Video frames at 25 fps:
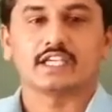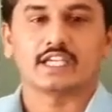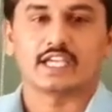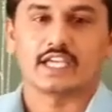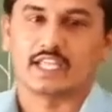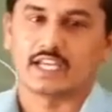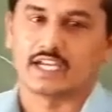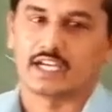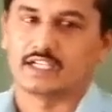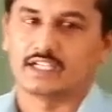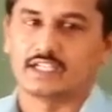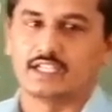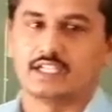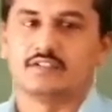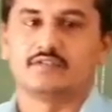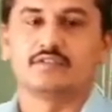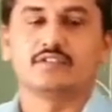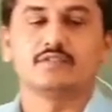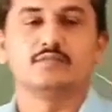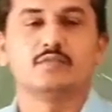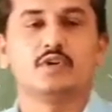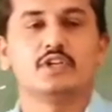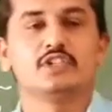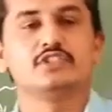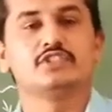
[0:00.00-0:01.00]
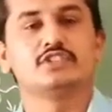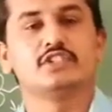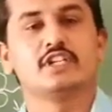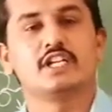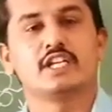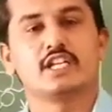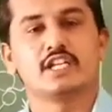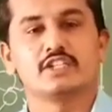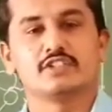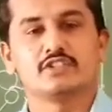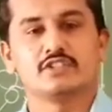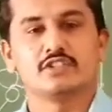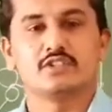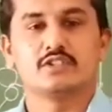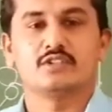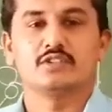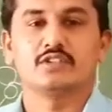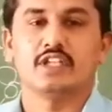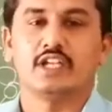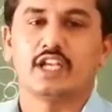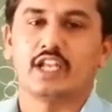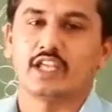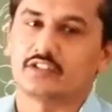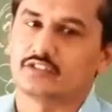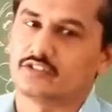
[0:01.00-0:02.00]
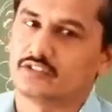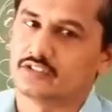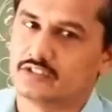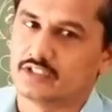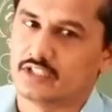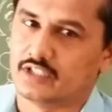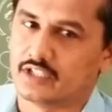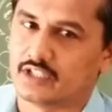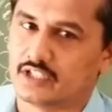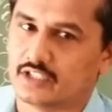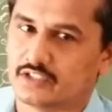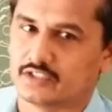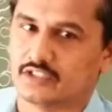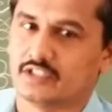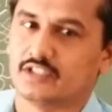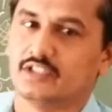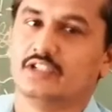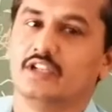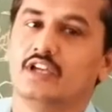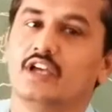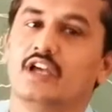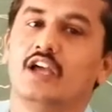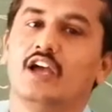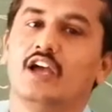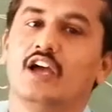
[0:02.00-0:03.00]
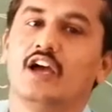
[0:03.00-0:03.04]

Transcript: character from one generation to the next generation.